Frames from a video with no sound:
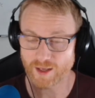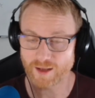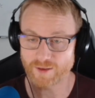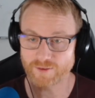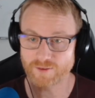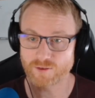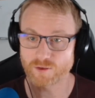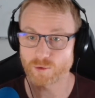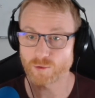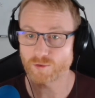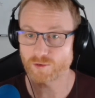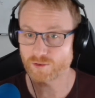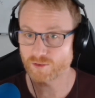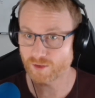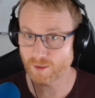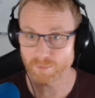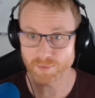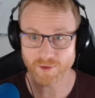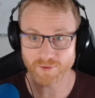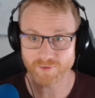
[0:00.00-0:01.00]
us to
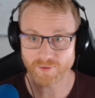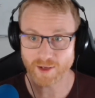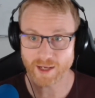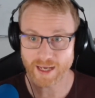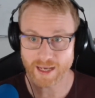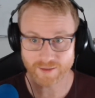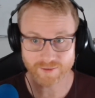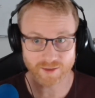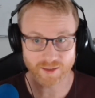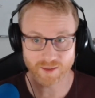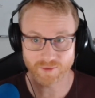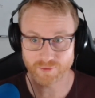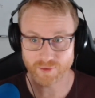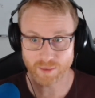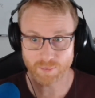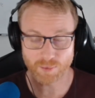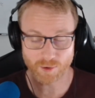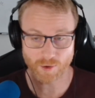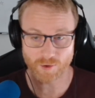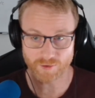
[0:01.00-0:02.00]
simplify our
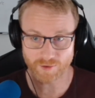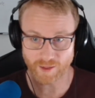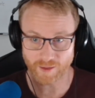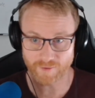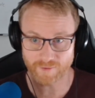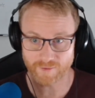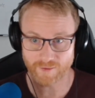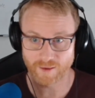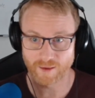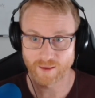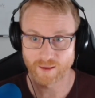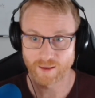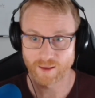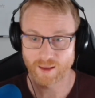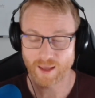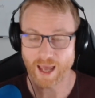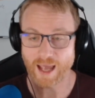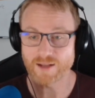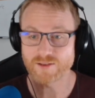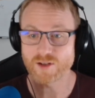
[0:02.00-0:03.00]
delivery process
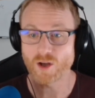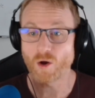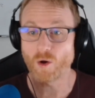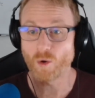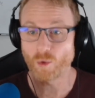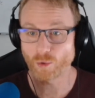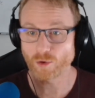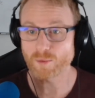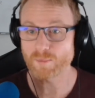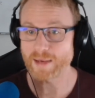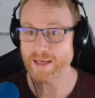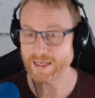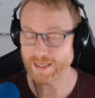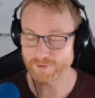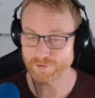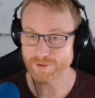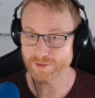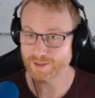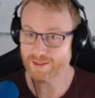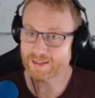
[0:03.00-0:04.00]
and to automate
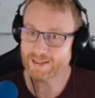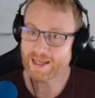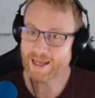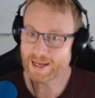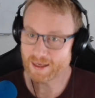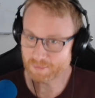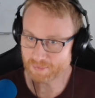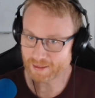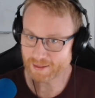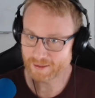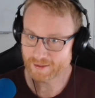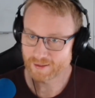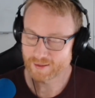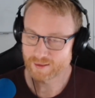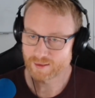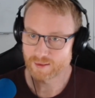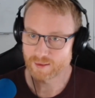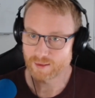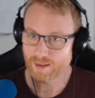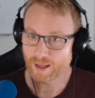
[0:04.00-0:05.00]
everything that can be.
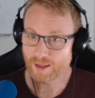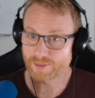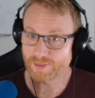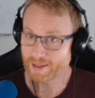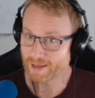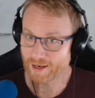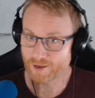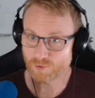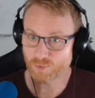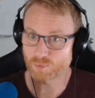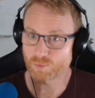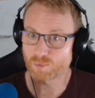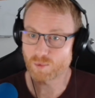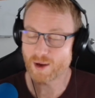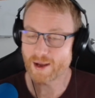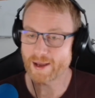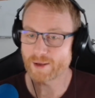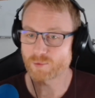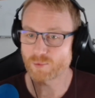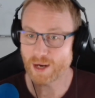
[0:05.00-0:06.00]
And that has
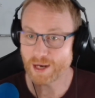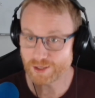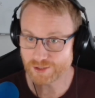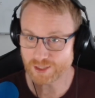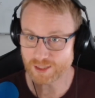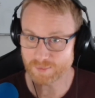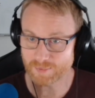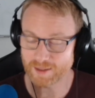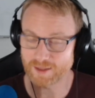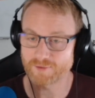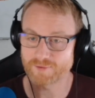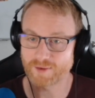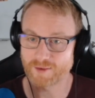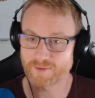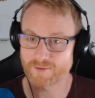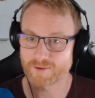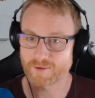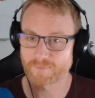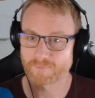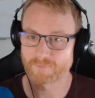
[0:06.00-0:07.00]
wide-ranging
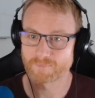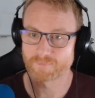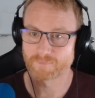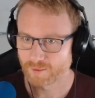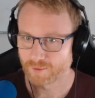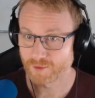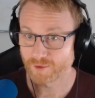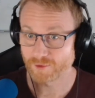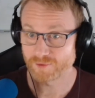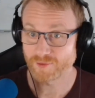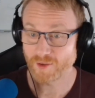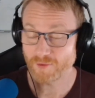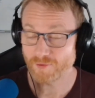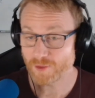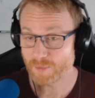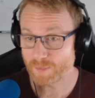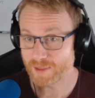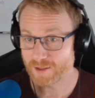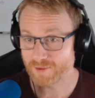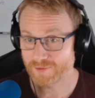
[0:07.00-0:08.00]
benefits. The
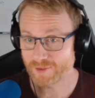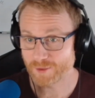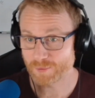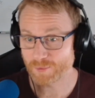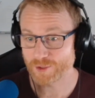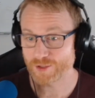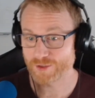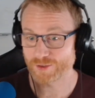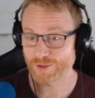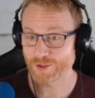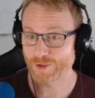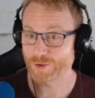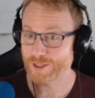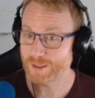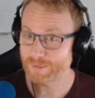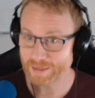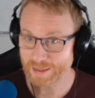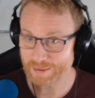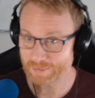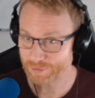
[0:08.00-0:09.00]
fifth benefit, which is
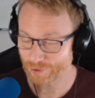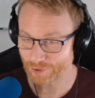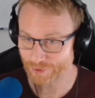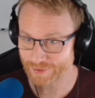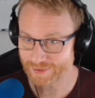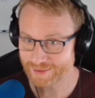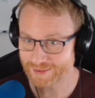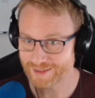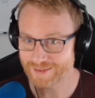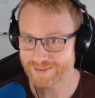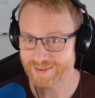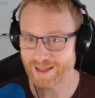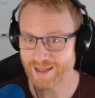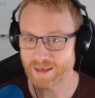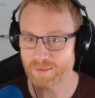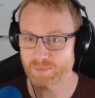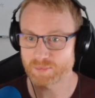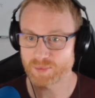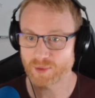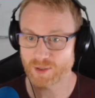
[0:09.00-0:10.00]
incredibly important, is
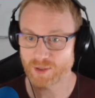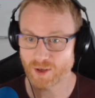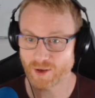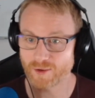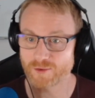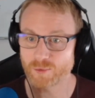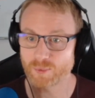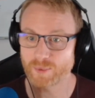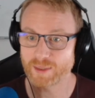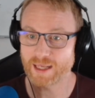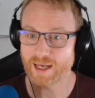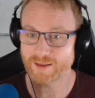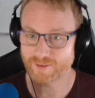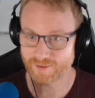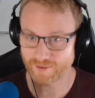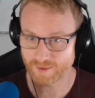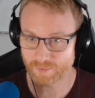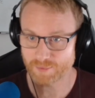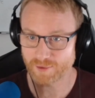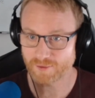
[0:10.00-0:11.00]
that because we are
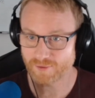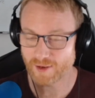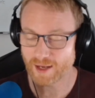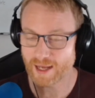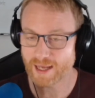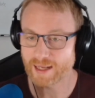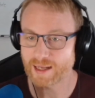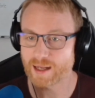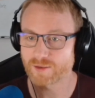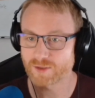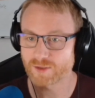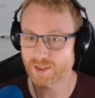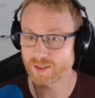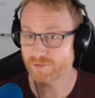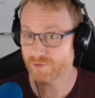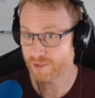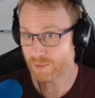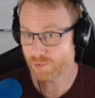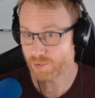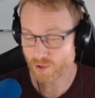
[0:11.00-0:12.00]
simplifying our
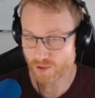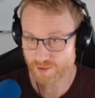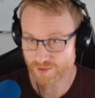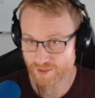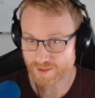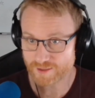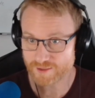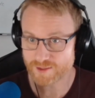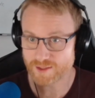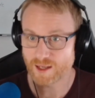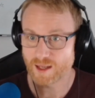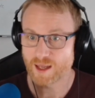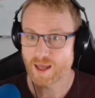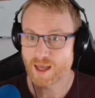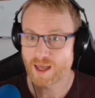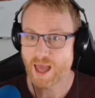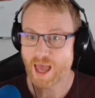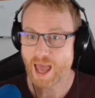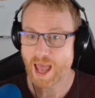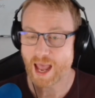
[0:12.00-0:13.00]
delivery process
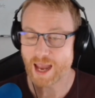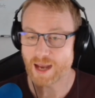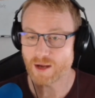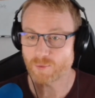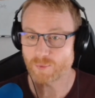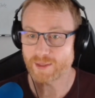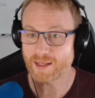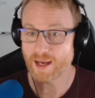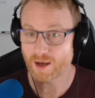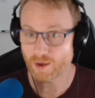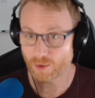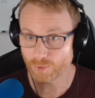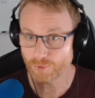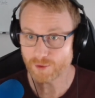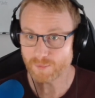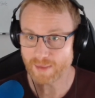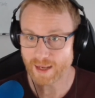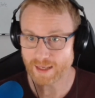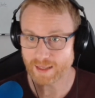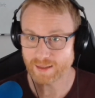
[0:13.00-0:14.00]
and we are
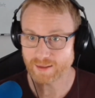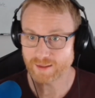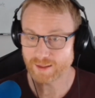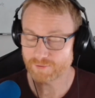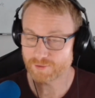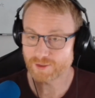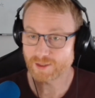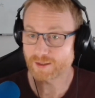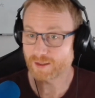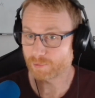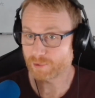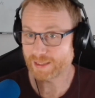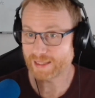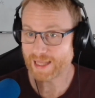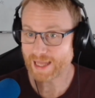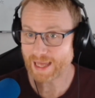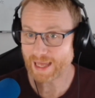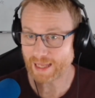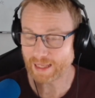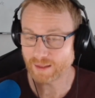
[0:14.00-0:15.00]
automating everything that we
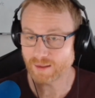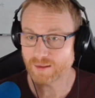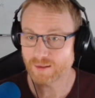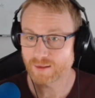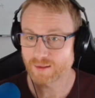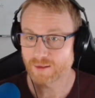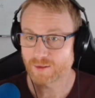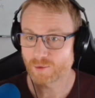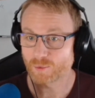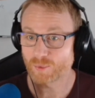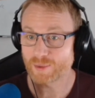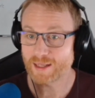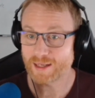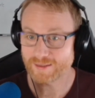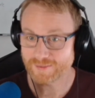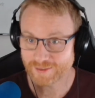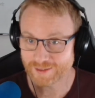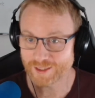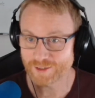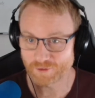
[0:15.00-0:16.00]
can, we are
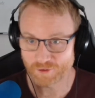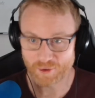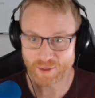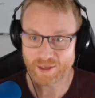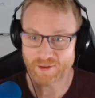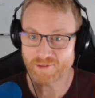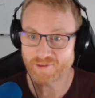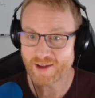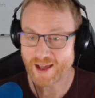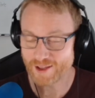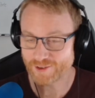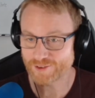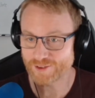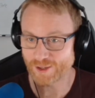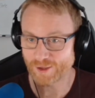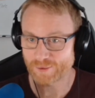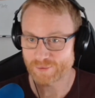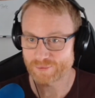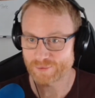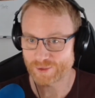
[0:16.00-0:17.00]
delivering
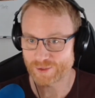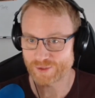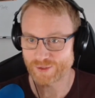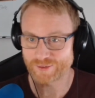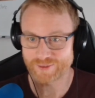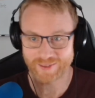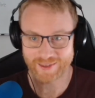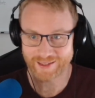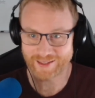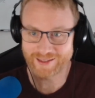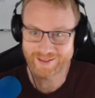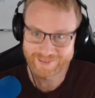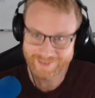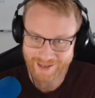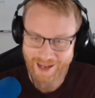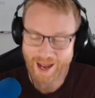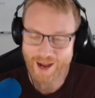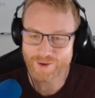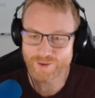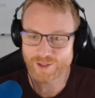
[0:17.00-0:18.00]
faster, which is the
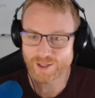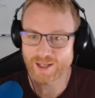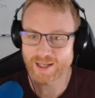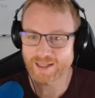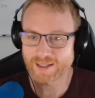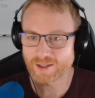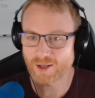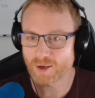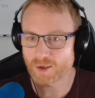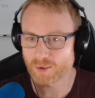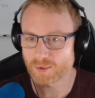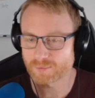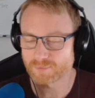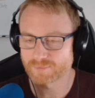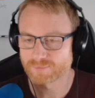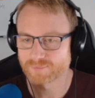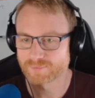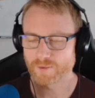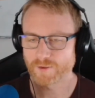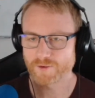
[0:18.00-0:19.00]
underlying goal.
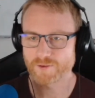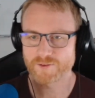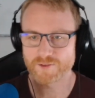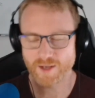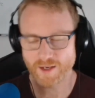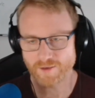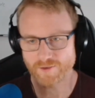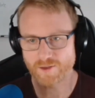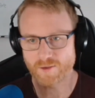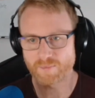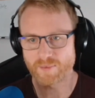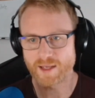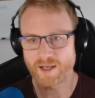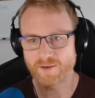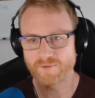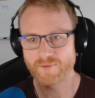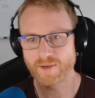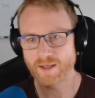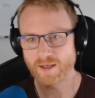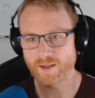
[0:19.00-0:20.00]
The sixth
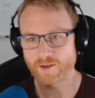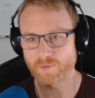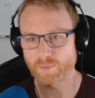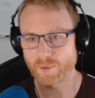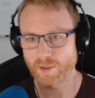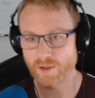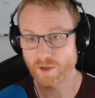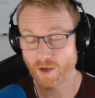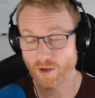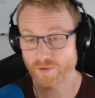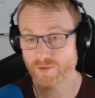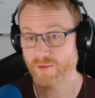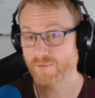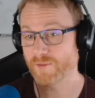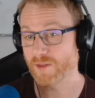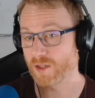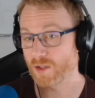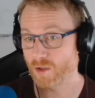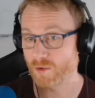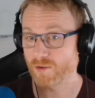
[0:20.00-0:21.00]
benefit is because of
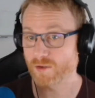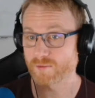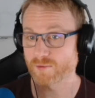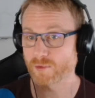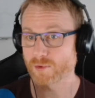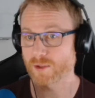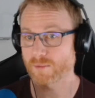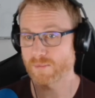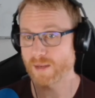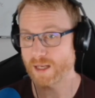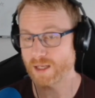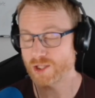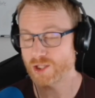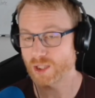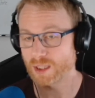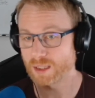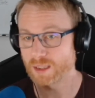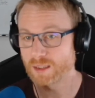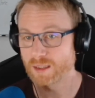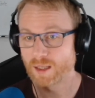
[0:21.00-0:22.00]
the use of
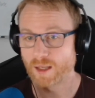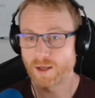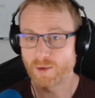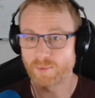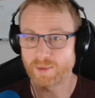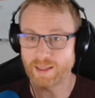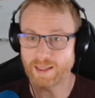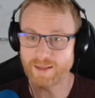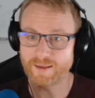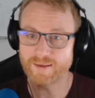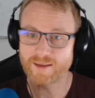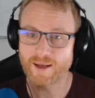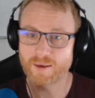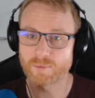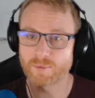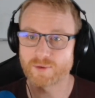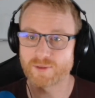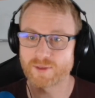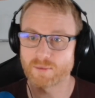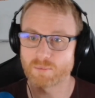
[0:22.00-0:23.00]
automation, we end
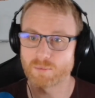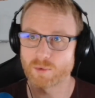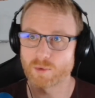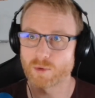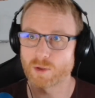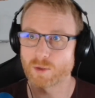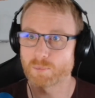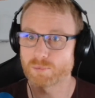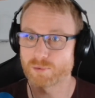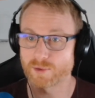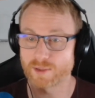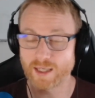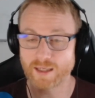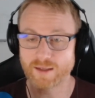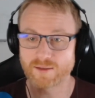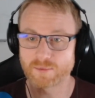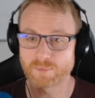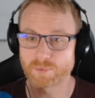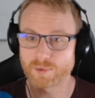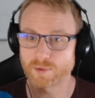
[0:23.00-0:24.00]
up with a more
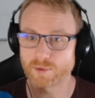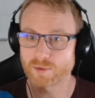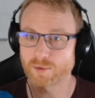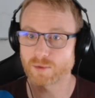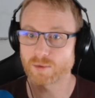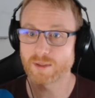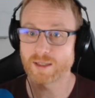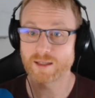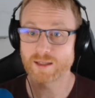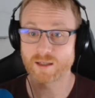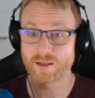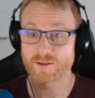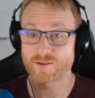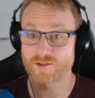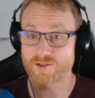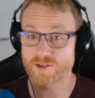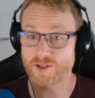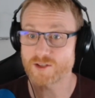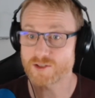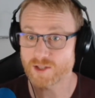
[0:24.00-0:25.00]
predictable,
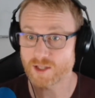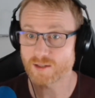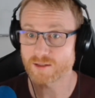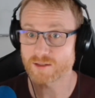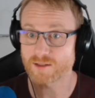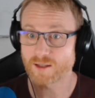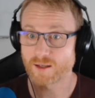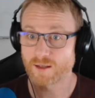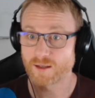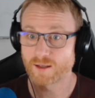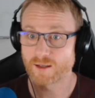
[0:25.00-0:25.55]
consistent